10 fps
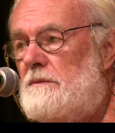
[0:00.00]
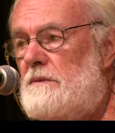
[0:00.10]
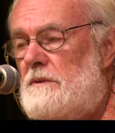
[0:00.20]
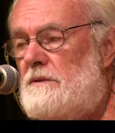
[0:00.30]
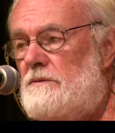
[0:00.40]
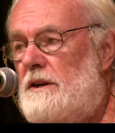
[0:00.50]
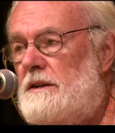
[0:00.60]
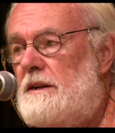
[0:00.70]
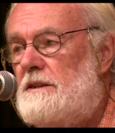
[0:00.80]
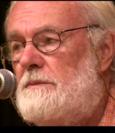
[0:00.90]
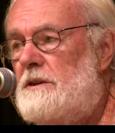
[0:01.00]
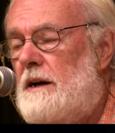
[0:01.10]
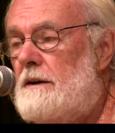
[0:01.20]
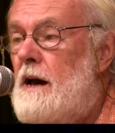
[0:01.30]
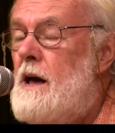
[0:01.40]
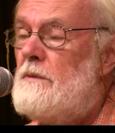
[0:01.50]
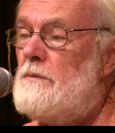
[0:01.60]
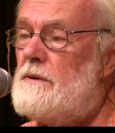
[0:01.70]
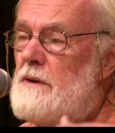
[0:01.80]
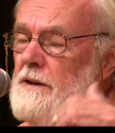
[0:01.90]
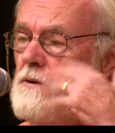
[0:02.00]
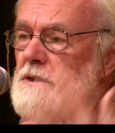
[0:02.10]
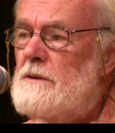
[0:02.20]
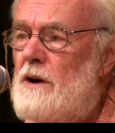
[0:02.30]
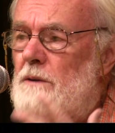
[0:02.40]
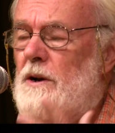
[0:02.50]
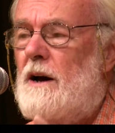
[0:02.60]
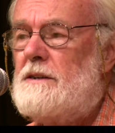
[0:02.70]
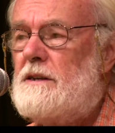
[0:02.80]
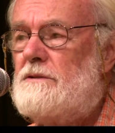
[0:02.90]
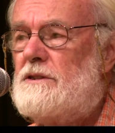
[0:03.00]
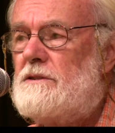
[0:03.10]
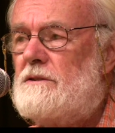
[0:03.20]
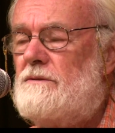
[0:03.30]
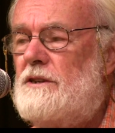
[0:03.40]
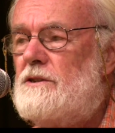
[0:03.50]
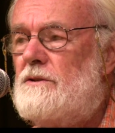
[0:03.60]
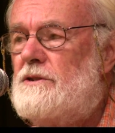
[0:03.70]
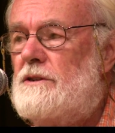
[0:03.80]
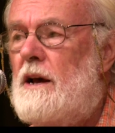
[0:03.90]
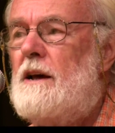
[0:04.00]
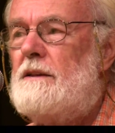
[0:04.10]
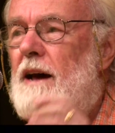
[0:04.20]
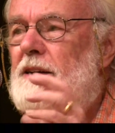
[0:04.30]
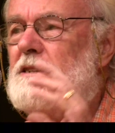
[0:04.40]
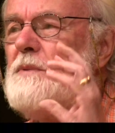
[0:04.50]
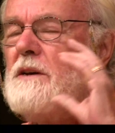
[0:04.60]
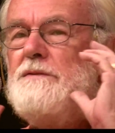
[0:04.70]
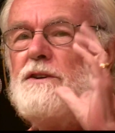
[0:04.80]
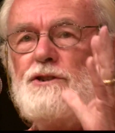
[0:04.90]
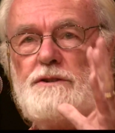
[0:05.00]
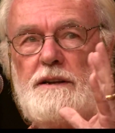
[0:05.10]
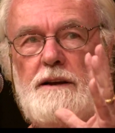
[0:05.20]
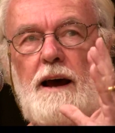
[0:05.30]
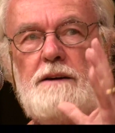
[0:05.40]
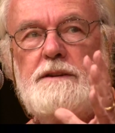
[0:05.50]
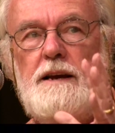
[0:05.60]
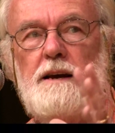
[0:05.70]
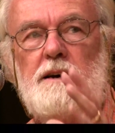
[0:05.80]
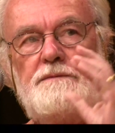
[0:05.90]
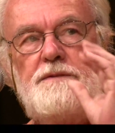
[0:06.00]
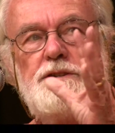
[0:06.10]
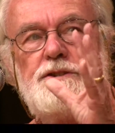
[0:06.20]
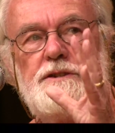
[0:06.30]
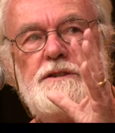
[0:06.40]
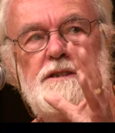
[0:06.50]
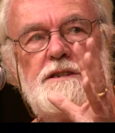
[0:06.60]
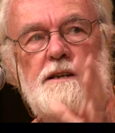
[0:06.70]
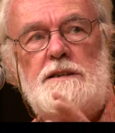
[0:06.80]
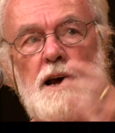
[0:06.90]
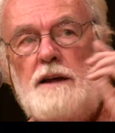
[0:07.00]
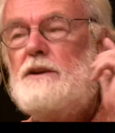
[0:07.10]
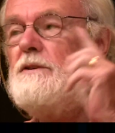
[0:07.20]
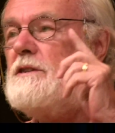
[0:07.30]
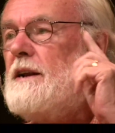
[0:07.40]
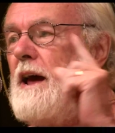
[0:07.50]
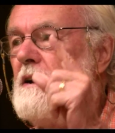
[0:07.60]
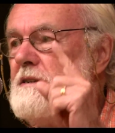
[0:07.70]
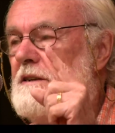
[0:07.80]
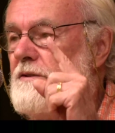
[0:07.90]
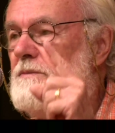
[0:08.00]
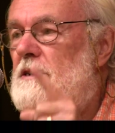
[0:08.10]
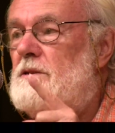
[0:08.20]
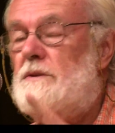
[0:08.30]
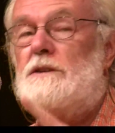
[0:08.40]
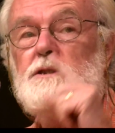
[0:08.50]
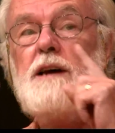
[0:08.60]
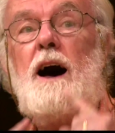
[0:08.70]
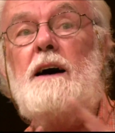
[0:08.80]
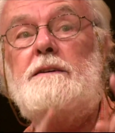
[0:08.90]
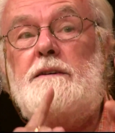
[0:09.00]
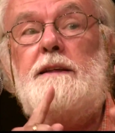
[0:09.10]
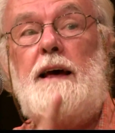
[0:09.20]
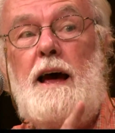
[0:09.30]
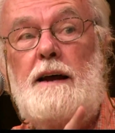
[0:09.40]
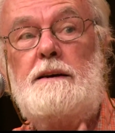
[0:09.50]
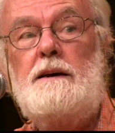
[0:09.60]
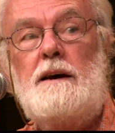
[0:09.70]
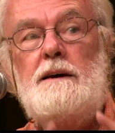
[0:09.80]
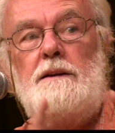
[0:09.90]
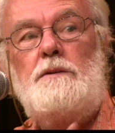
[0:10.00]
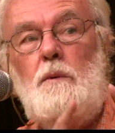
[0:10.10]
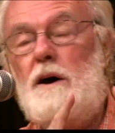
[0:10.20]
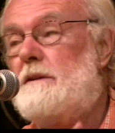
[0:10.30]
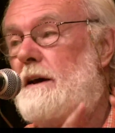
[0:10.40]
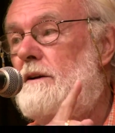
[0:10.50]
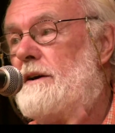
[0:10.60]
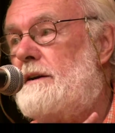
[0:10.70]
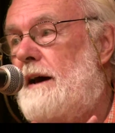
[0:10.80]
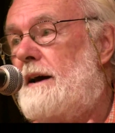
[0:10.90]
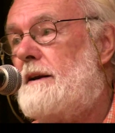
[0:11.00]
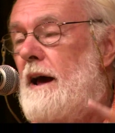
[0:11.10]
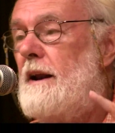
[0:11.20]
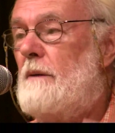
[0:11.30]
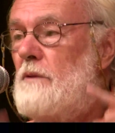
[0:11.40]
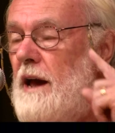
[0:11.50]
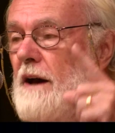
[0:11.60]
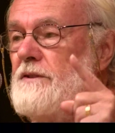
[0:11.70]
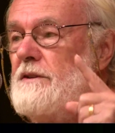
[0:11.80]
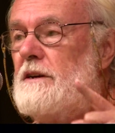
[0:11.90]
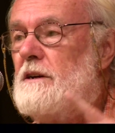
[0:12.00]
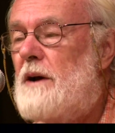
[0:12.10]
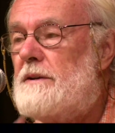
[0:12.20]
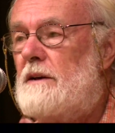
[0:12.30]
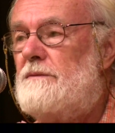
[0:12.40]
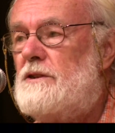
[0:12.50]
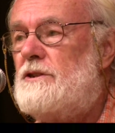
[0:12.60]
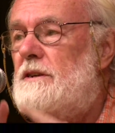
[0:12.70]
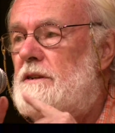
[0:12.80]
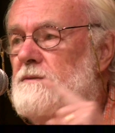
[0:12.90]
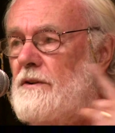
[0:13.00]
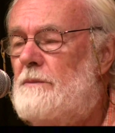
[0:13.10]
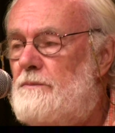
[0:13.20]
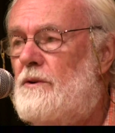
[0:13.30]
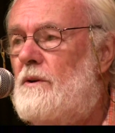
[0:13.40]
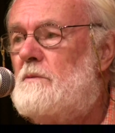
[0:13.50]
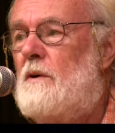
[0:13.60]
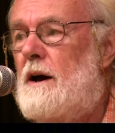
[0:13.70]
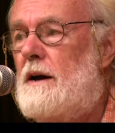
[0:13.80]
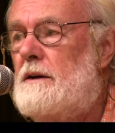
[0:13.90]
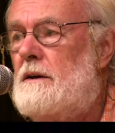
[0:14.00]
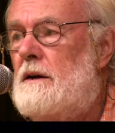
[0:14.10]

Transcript: really needs to be done. But in order to mobilize those resources, there has to be a vision out there, a vision that says there is an exit from this which is other than the one they're looking at. And we have to think about that vision in this very broad way.